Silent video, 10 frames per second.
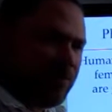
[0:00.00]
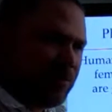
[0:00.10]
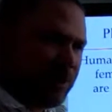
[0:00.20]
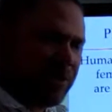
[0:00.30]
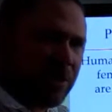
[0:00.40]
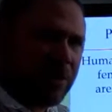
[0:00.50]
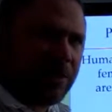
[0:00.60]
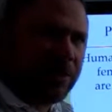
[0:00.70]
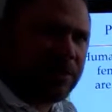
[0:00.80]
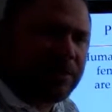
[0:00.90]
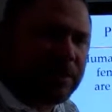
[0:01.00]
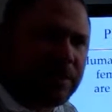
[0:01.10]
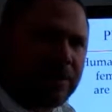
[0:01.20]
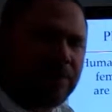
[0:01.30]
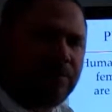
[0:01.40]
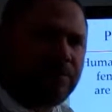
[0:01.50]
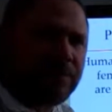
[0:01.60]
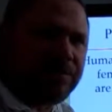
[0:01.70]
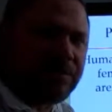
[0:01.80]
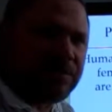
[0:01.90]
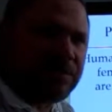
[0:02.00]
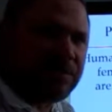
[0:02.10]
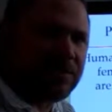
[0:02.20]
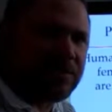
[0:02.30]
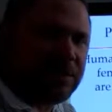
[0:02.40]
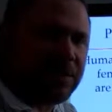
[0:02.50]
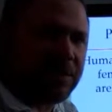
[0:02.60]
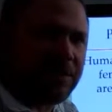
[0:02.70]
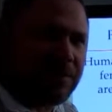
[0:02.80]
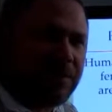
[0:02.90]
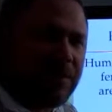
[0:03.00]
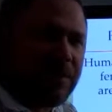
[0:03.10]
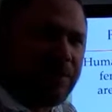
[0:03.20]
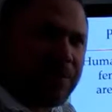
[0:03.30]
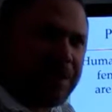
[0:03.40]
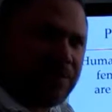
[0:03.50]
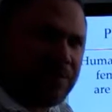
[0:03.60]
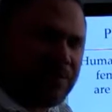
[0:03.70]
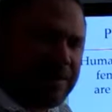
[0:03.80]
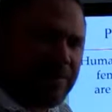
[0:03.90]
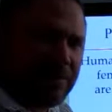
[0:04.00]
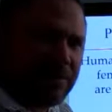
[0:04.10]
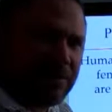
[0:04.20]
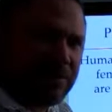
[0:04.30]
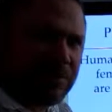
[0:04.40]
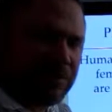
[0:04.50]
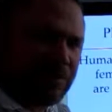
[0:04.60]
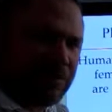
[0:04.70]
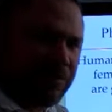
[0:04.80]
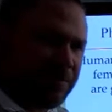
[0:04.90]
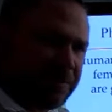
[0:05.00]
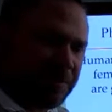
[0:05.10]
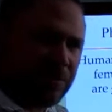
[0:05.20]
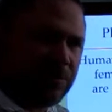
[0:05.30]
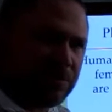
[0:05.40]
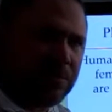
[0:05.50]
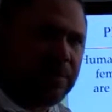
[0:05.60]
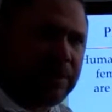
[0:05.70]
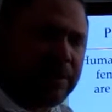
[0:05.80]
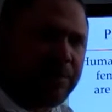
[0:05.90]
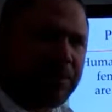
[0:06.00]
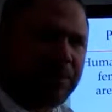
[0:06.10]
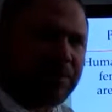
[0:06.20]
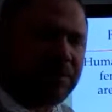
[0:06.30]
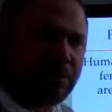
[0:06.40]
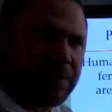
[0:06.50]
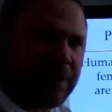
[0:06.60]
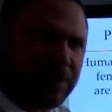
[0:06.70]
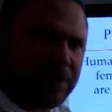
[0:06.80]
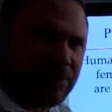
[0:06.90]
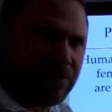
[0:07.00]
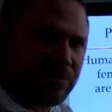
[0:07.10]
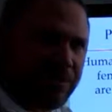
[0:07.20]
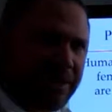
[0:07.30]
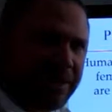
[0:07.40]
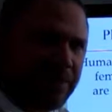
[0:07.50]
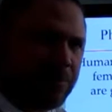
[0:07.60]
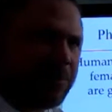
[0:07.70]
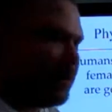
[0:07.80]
there are differences in males and females in terms of physical appearance and biological makeup.